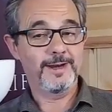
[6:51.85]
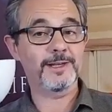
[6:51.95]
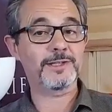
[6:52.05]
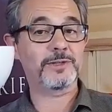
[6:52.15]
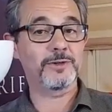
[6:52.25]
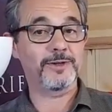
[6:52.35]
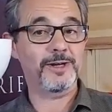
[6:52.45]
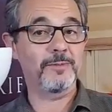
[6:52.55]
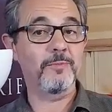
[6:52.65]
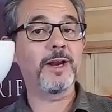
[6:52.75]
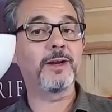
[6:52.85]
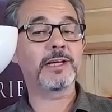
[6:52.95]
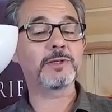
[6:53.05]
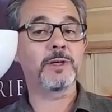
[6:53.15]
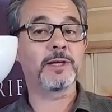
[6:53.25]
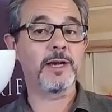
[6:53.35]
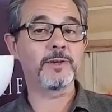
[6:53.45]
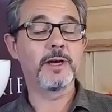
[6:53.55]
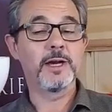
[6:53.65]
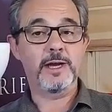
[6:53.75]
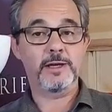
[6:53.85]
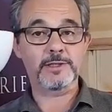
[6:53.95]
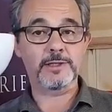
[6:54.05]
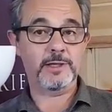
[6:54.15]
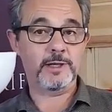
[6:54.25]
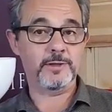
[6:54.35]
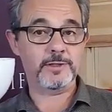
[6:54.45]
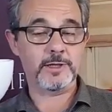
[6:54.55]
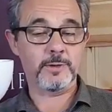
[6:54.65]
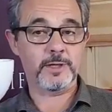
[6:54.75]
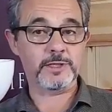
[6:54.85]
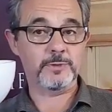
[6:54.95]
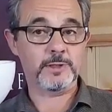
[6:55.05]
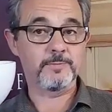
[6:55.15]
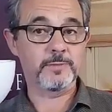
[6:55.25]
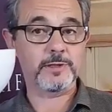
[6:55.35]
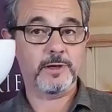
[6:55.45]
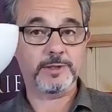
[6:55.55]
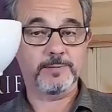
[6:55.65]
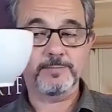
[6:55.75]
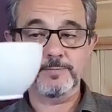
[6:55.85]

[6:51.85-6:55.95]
get stuck in, make next week count, and I'll see you here this time next week. Sláinte.